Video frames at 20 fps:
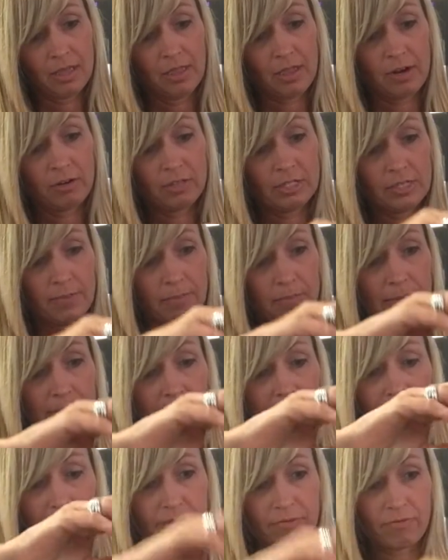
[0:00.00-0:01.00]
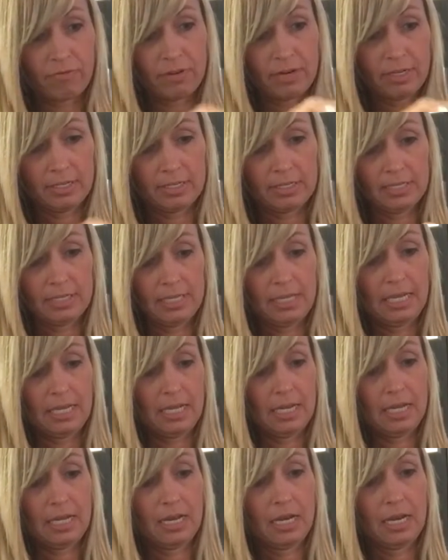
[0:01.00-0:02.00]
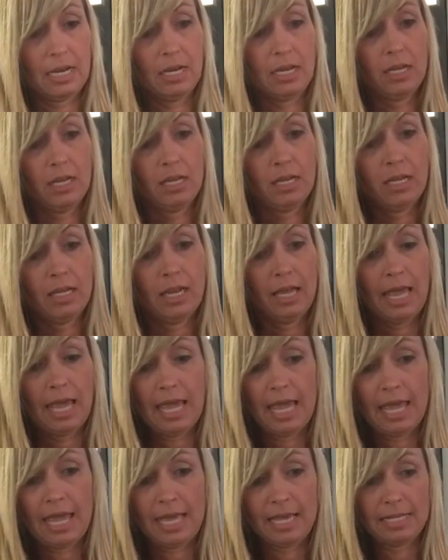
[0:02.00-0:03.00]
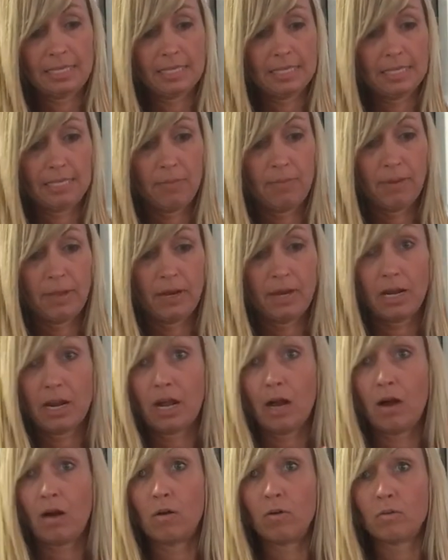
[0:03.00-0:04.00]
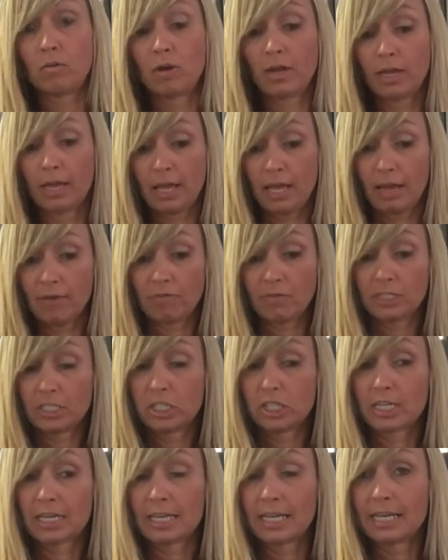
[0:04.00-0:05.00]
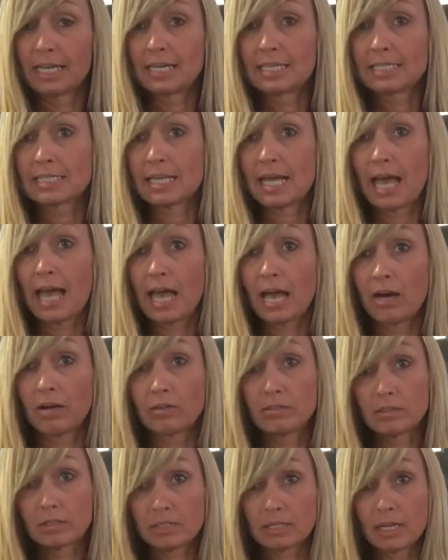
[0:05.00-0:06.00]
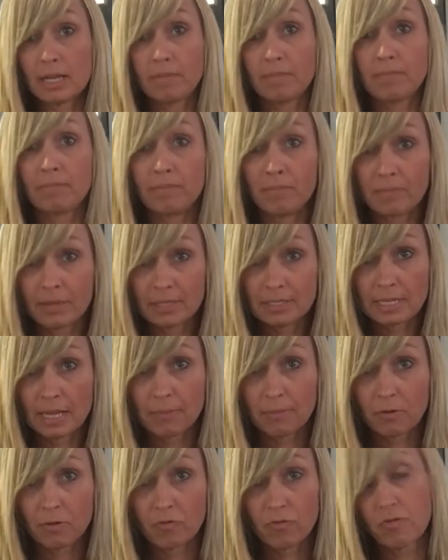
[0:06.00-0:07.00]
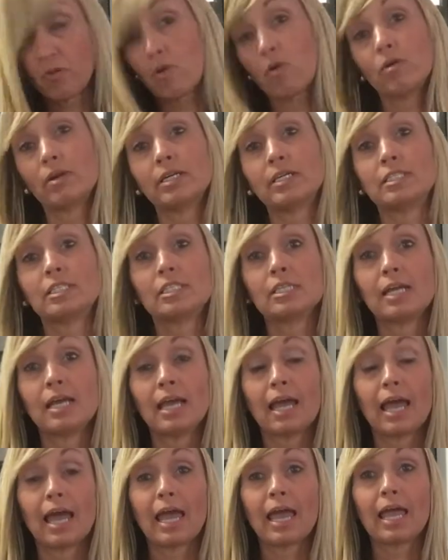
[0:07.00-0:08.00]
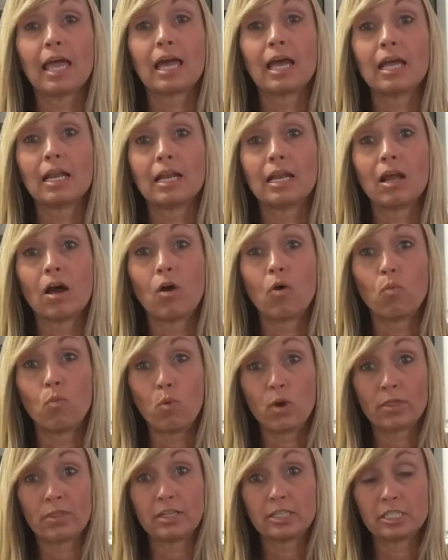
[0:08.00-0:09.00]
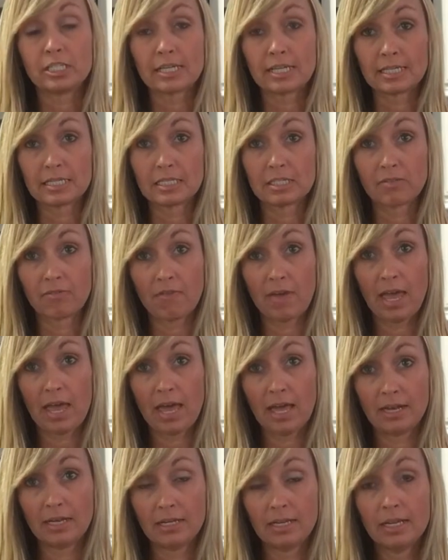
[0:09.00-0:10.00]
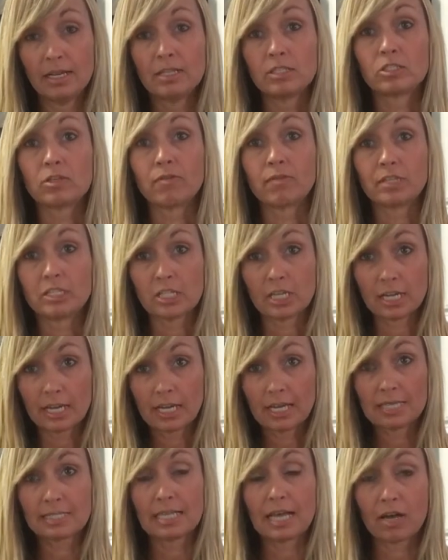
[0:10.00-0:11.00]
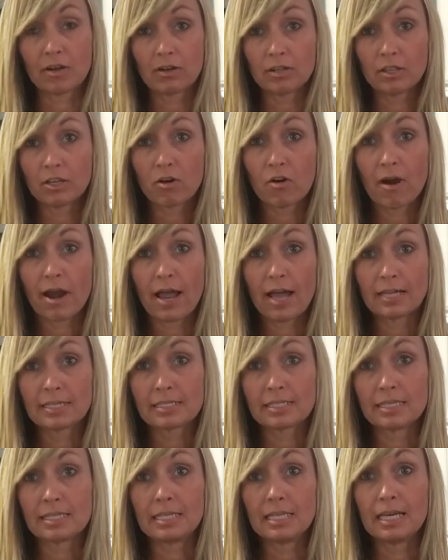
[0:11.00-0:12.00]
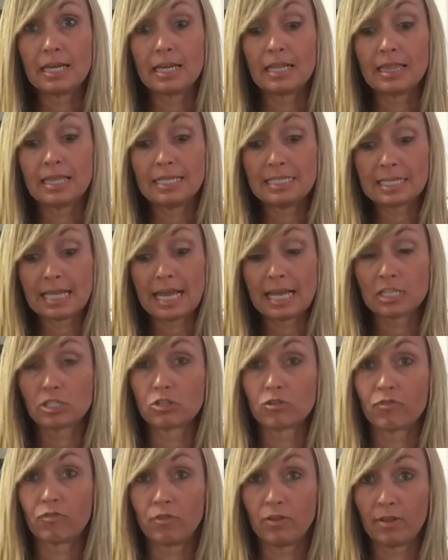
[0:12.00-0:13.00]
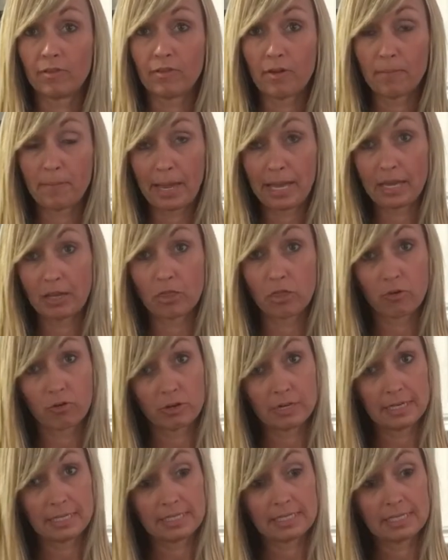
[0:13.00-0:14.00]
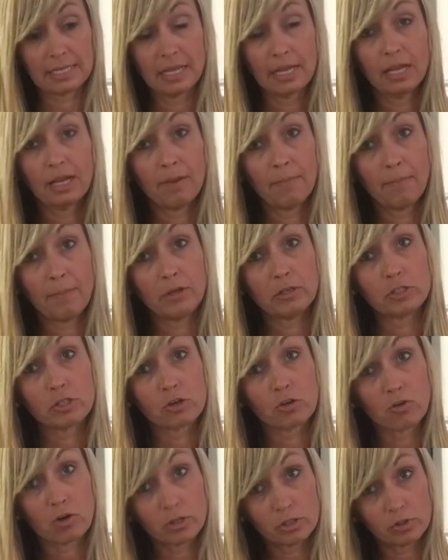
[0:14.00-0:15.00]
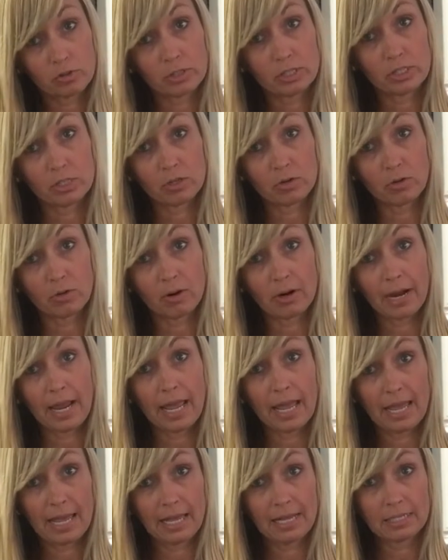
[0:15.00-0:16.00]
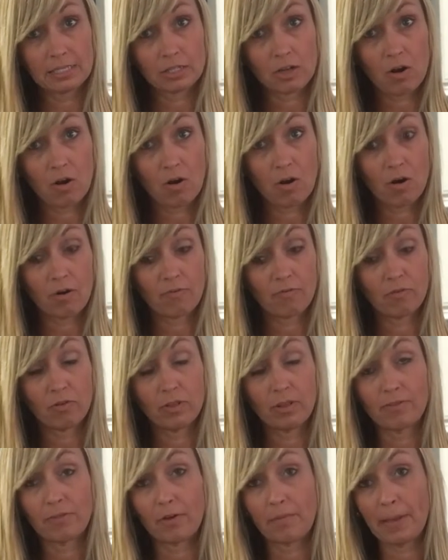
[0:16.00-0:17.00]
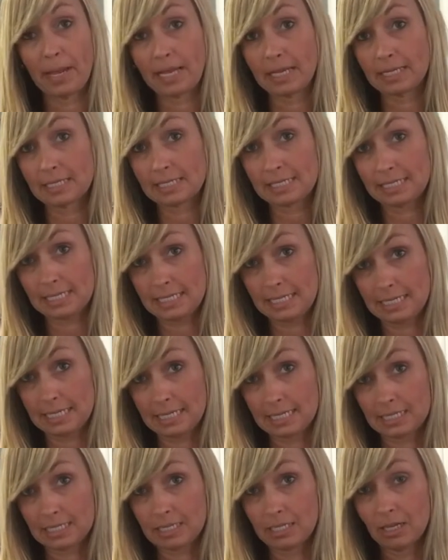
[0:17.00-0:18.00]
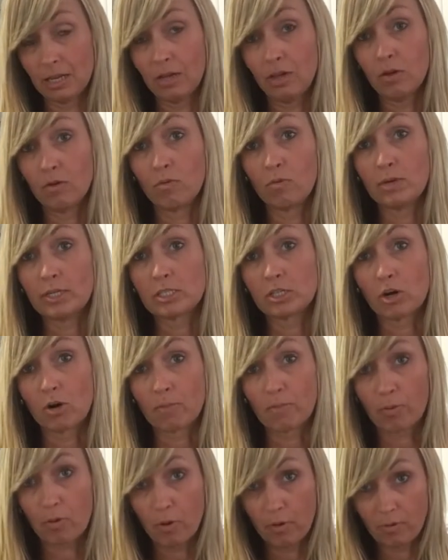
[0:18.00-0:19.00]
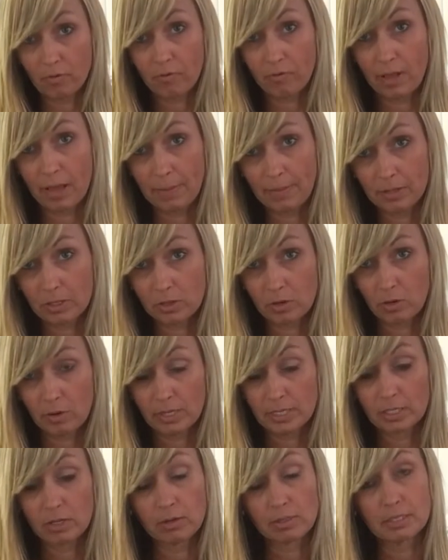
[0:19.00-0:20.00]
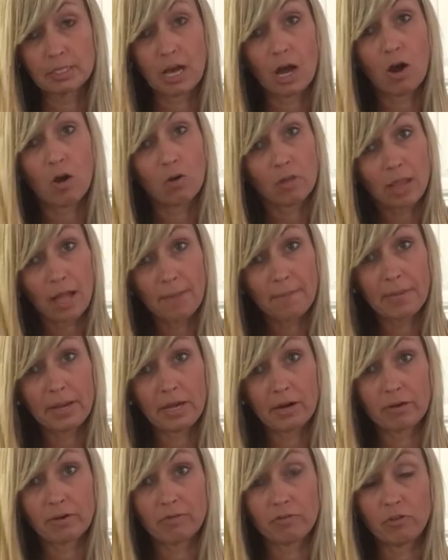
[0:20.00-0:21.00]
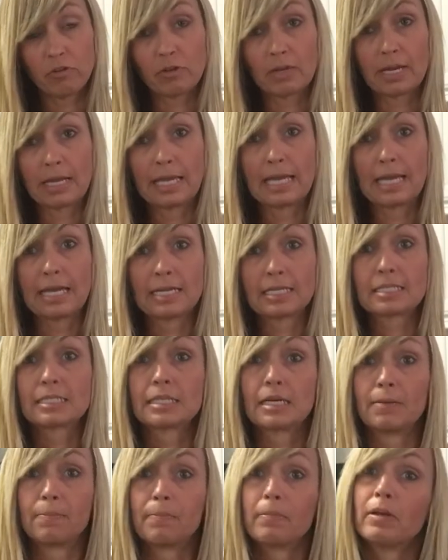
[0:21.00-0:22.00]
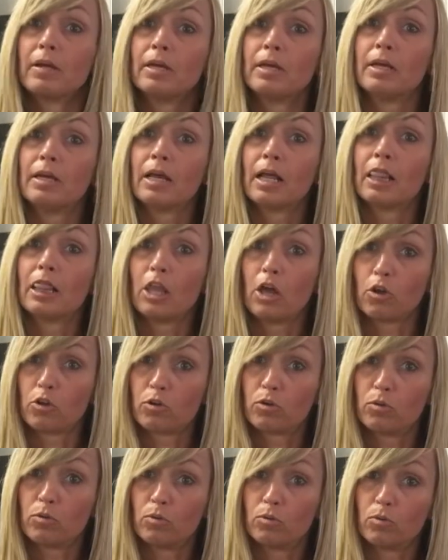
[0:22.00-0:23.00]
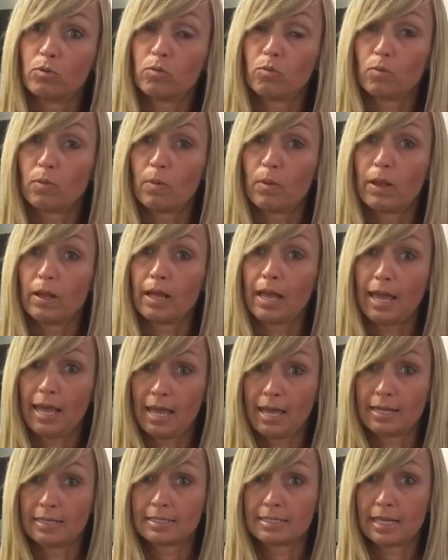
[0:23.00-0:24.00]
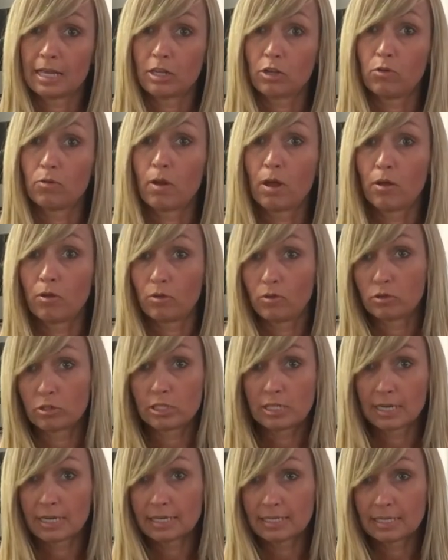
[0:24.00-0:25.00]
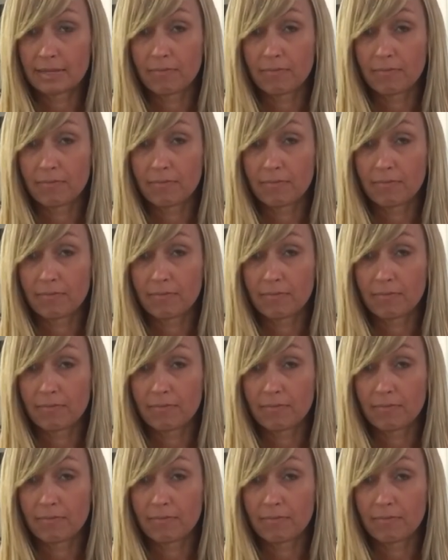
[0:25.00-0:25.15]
There is a big difference in eggs depending on if the chicken gets out and is able to forage and what the chicken's fed. So if the chicken gets out in the grass, then these eggs are full of omega-3s. Most grocery store eggs are full of omega-6, which are pro-inflammatory. So it's a whole lot better if you can get some local eggs that you know your chickens